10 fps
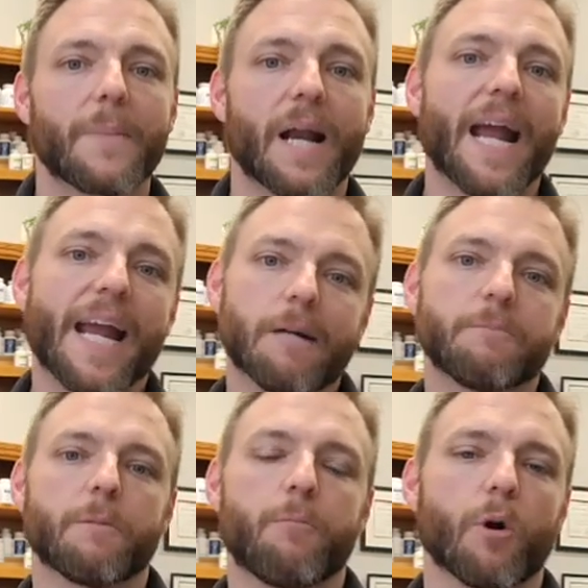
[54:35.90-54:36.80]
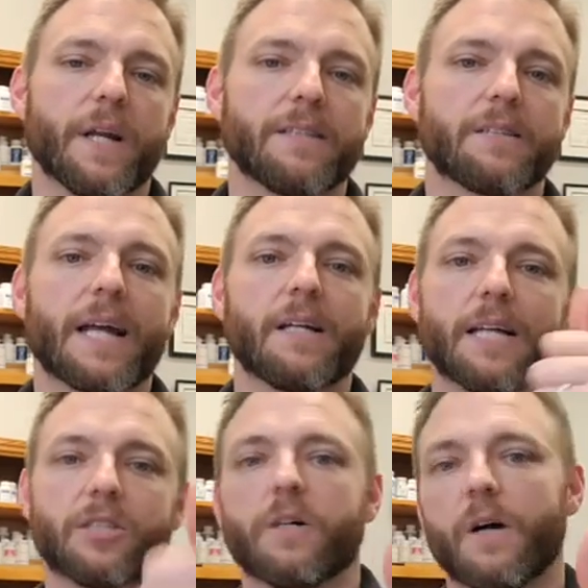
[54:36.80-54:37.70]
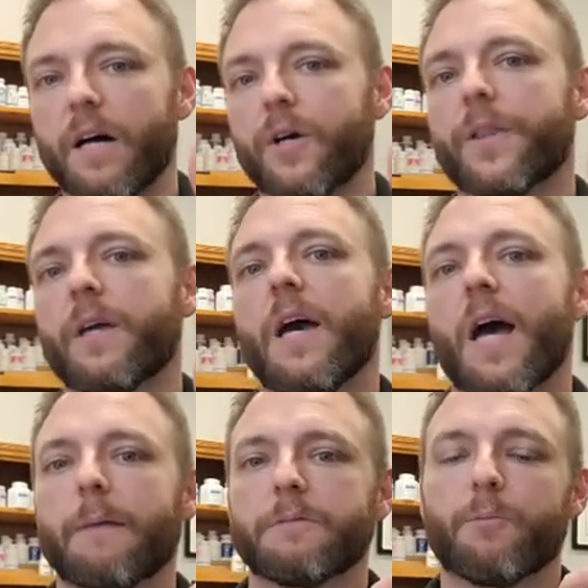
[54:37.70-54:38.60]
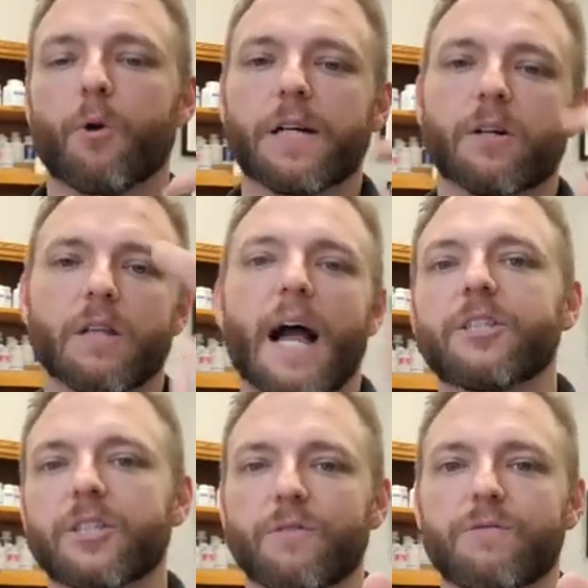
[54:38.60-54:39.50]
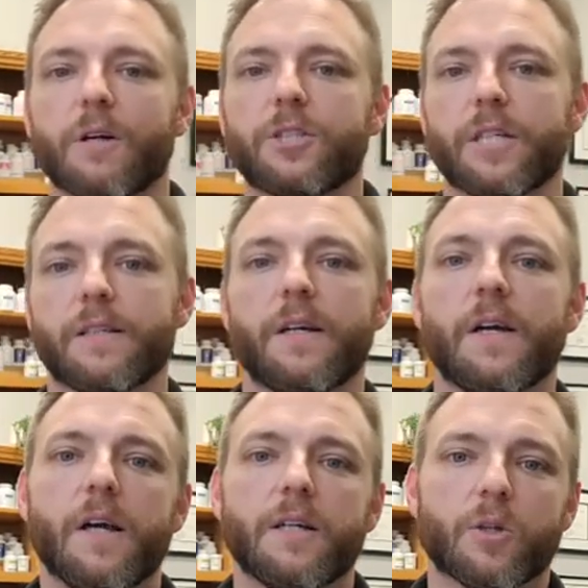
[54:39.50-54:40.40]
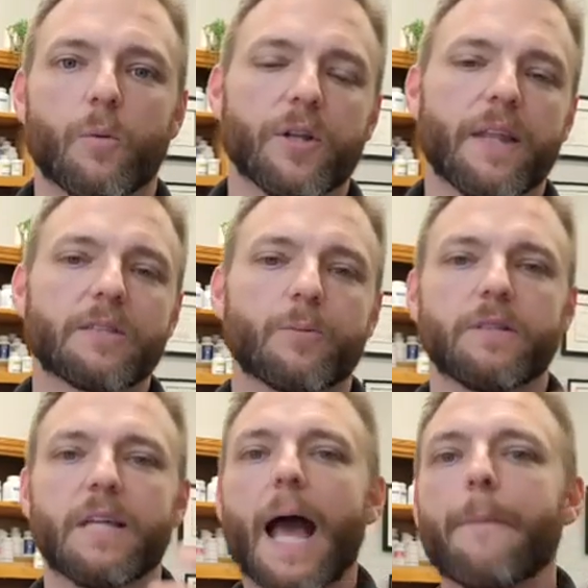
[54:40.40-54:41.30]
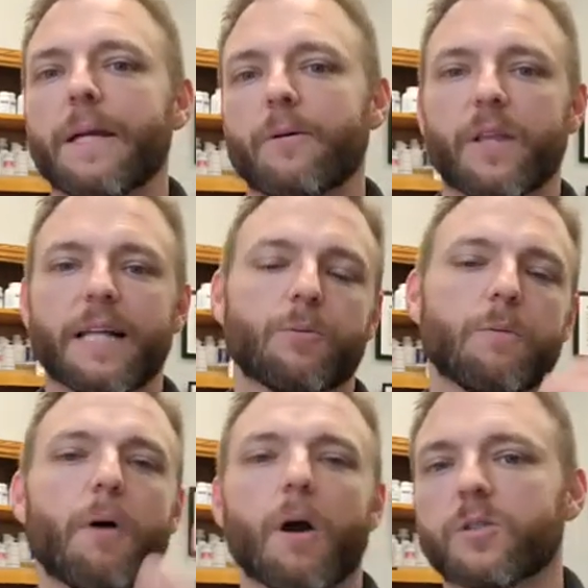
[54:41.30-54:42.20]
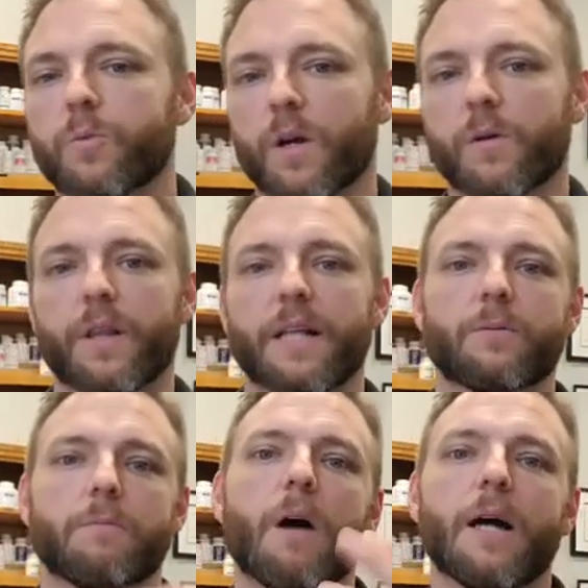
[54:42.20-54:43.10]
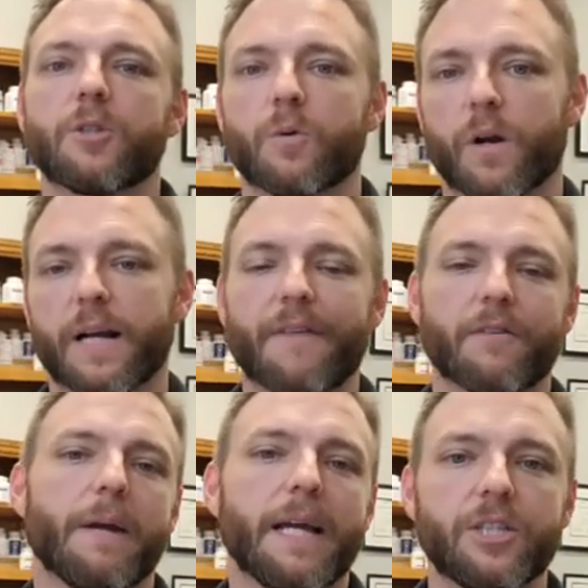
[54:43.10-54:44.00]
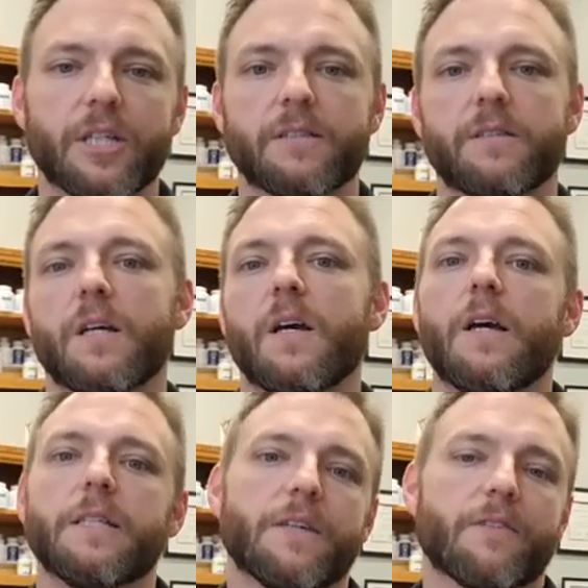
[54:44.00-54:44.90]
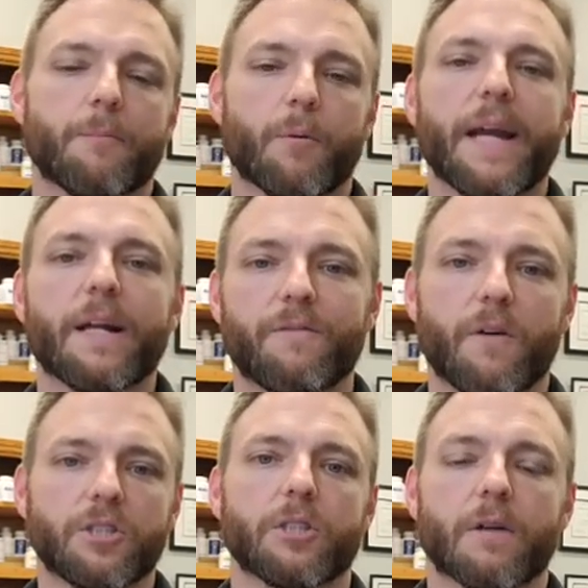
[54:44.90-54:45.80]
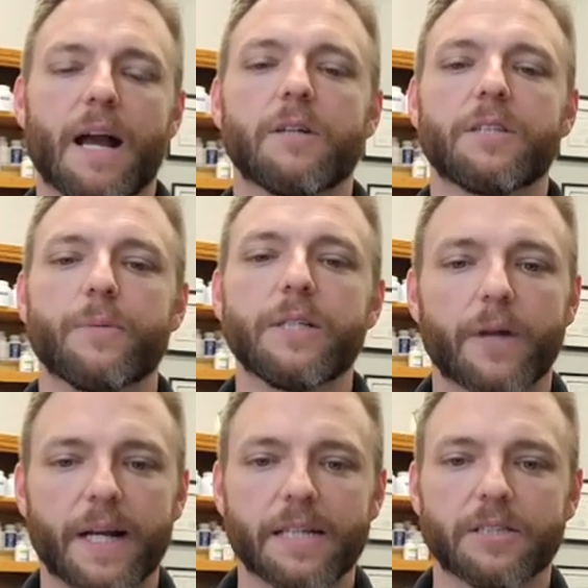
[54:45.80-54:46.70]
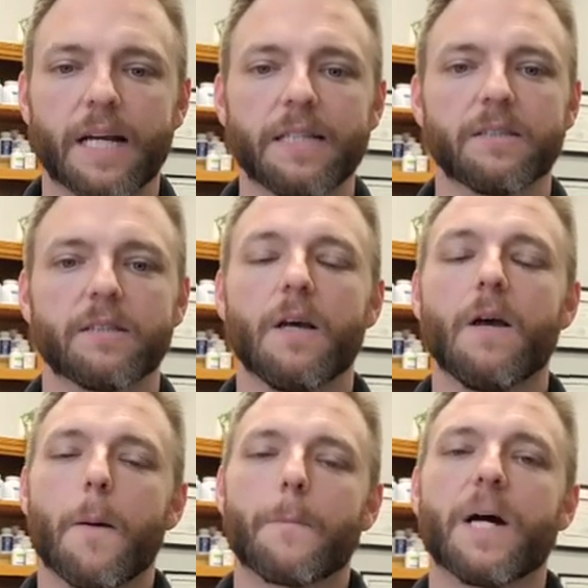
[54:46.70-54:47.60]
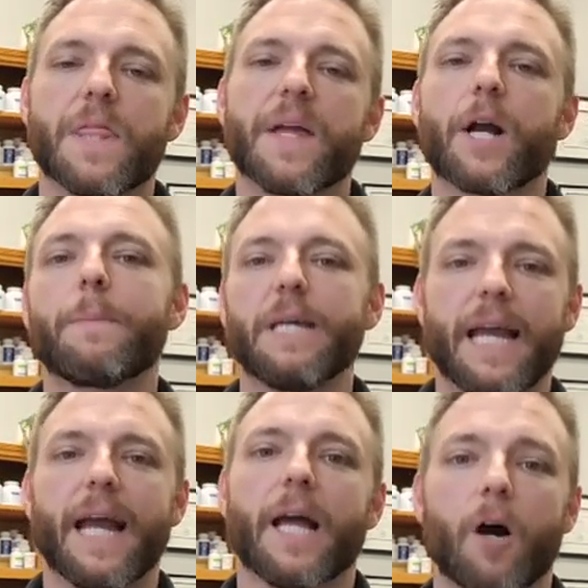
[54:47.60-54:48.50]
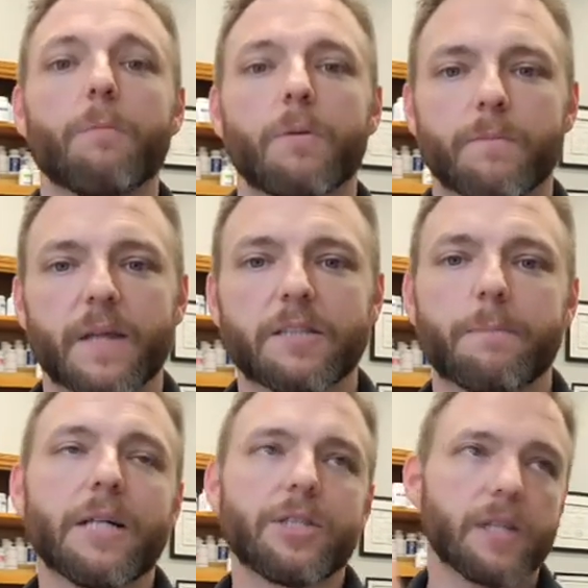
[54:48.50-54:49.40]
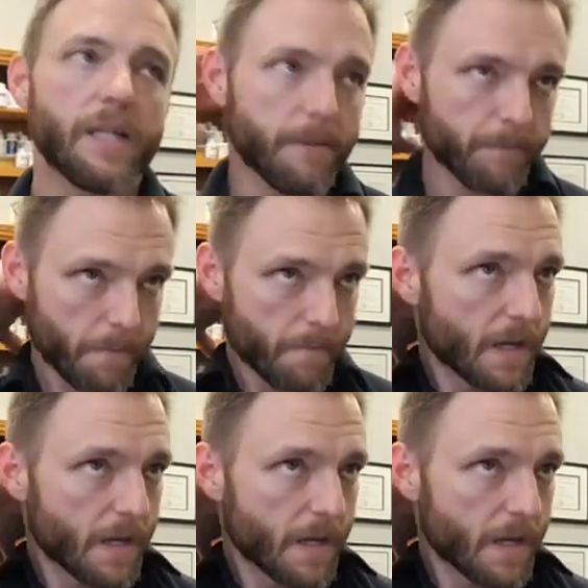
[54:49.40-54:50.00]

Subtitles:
but I am supporting psychological health. I'm supporting neurological function. So whether that's with tapping, whether that's with parts work, whether that's with mantra work, affirmations, different brain or functional neurology, retraining exercises, but therapy can help, especially